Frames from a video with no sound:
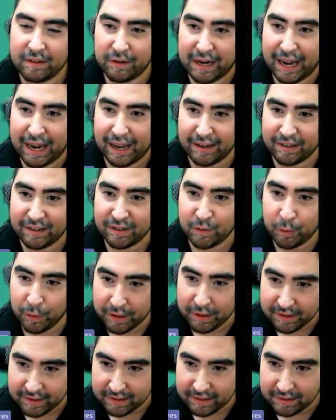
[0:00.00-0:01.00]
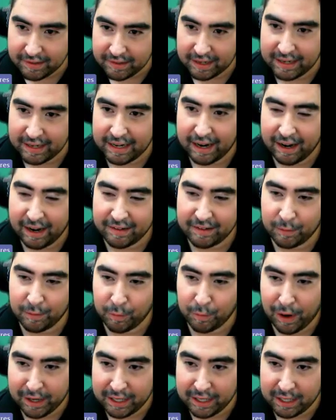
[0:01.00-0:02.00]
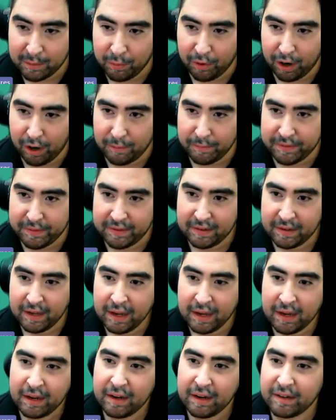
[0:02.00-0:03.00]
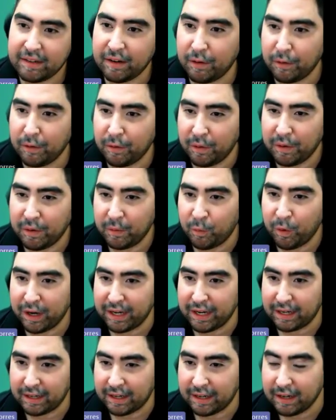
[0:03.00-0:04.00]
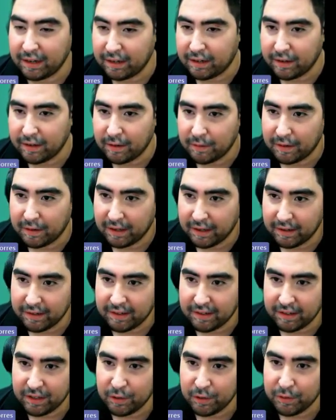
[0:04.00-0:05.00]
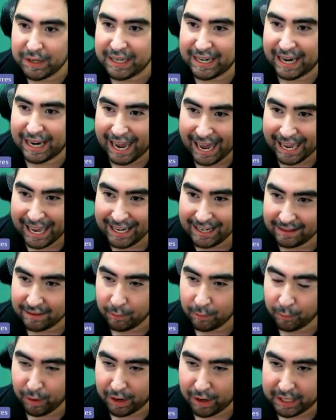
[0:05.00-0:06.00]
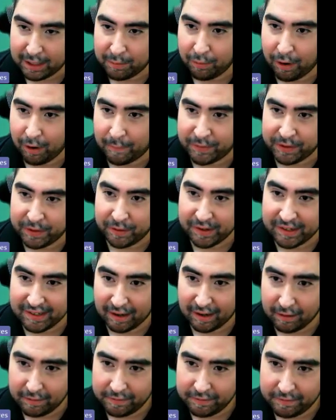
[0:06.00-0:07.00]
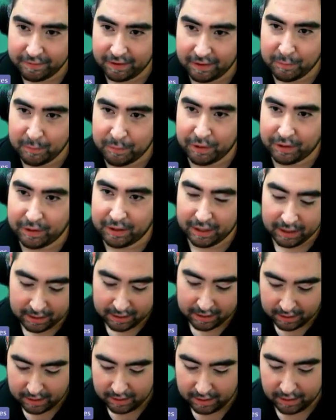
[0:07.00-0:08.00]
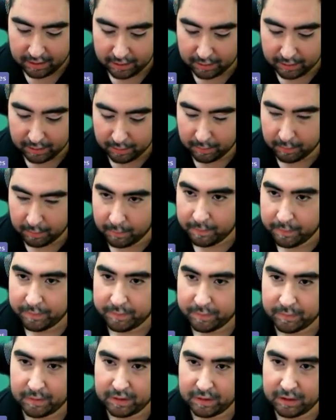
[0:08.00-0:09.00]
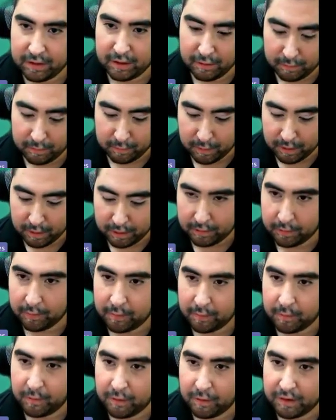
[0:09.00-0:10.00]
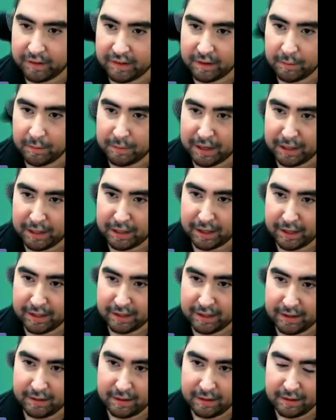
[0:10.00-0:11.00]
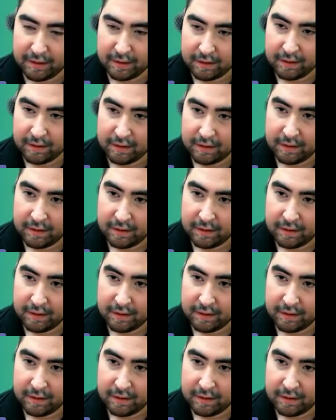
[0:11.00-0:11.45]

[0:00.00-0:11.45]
So it has quizzes. It has a writing prompt. So what it can do is you can edit the writing prompt yourself and put, what was the main idea